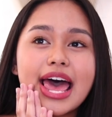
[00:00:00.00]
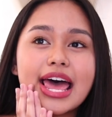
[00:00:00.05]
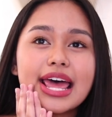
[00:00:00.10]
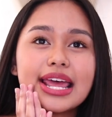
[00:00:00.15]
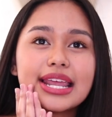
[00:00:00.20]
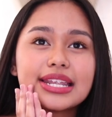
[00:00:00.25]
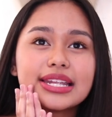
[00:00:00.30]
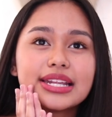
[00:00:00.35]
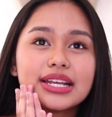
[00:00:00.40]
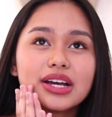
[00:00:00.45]

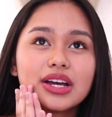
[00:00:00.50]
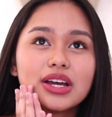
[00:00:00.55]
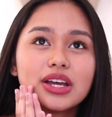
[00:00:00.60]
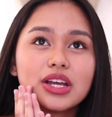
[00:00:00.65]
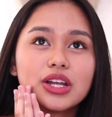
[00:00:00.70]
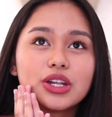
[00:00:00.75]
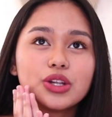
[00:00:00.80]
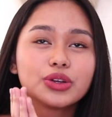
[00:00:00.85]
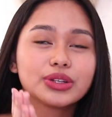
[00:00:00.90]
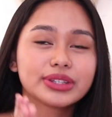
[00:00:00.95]
And
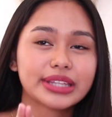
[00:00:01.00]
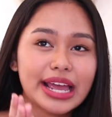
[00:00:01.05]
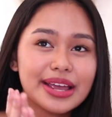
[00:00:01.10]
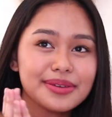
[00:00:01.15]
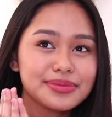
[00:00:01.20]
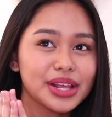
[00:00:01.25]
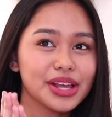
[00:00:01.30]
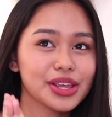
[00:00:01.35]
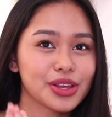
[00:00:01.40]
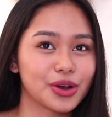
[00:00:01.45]
nung
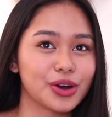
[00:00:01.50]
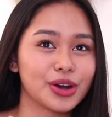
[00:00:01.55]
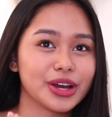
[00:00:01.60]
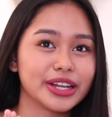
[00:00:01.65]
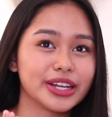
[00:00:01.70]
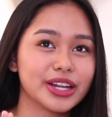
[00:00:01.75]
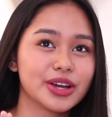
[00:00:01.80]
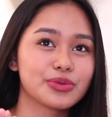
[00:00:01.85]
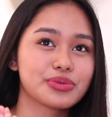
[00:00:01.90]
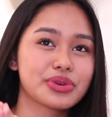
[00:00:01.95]
time na
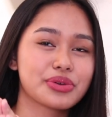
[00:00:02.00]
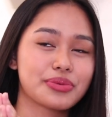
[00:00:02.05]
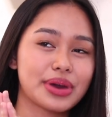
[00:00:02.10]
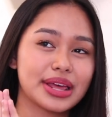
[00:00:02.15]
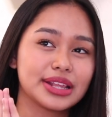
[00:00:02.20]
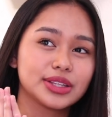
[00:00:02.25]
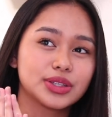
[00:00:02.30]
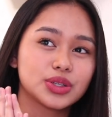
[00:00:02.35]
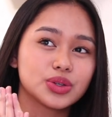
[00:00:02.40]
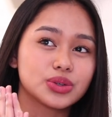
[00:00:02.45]
yon, we
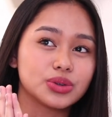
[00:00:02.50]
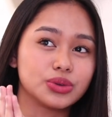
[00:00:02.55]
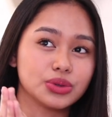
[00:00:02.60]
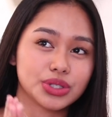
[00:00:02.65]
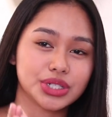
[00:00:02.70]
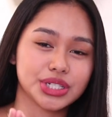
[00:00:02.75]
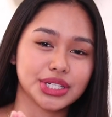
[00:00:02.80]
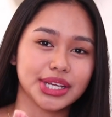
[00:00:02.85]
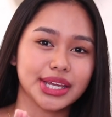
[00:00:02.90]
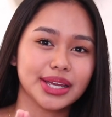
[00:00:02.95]
went to
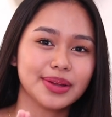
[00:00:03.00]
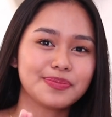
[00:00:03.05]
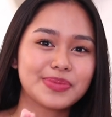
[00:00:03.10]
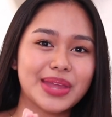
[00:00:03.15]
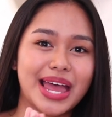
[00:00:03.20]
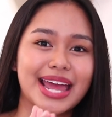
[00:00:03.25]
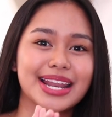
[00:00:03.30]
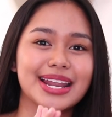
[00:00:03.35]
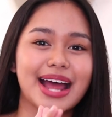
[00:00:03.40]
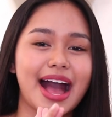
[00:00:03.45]
Gucci
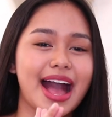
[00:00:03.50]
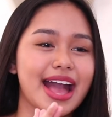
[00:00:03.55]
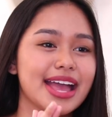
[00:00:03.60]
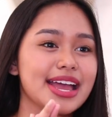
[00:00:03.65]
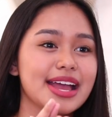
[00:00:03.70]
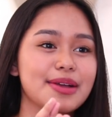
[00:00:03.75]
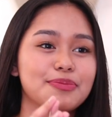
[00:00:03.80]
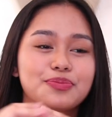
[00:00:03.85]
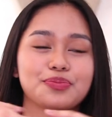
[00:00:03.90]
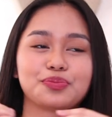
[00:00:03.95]
and
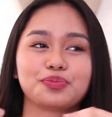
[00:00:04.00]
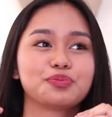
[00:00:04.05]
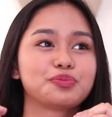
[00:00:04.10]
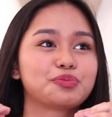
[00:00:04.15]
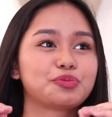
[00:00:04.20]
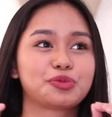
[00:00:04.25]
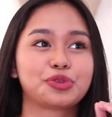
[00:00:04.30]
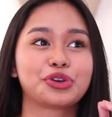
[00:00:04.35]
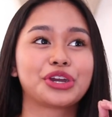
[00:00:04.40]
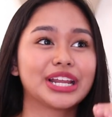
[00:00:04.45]
I
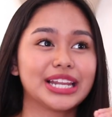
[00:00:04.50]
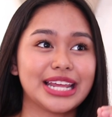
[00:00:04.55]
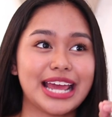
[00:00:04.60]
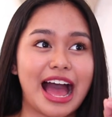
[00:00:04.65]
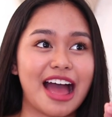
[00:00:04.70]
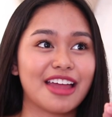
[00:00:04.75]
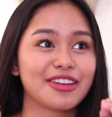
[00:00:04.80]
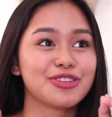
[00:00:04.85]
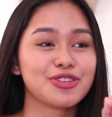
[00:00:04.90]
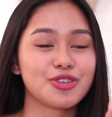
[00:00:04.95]
really
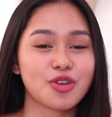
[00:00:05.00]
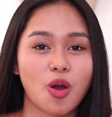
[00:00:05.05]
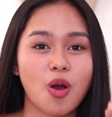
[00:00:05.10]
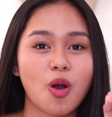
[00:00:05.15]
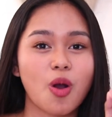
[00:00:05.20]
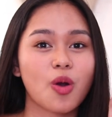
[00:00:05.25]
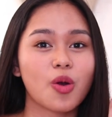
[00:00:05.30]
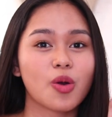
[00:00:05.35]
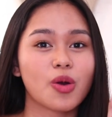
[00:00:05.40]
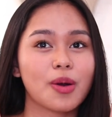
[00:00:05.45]
had
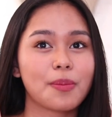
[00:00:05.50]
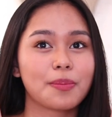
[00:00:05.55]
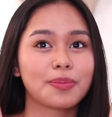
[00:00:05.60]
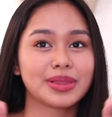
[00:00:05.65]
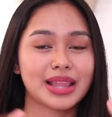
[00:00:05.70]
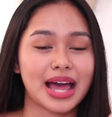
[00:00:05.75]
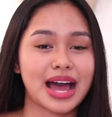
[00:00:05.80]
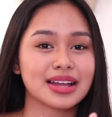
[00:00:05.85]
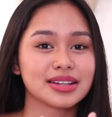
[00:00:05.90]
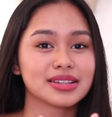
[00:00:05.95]
no
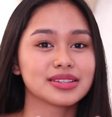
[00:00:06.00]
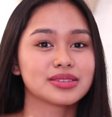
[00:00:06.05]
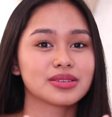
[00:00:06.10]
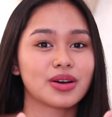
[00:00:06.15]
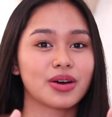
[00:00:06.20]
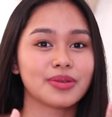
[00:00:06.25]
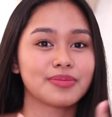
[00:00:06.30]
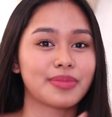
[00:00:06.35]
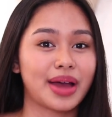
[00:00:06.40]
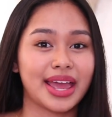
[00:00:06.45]
plans
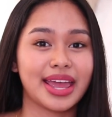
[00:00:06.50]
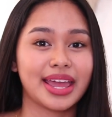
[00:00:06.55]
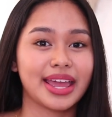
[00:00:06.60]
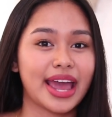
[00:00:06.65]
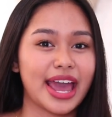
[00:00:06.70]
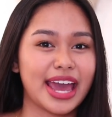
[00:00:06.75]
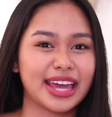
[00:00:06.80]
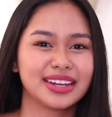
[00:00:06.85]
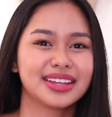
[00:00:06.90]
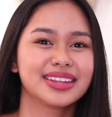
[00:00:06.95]
on buying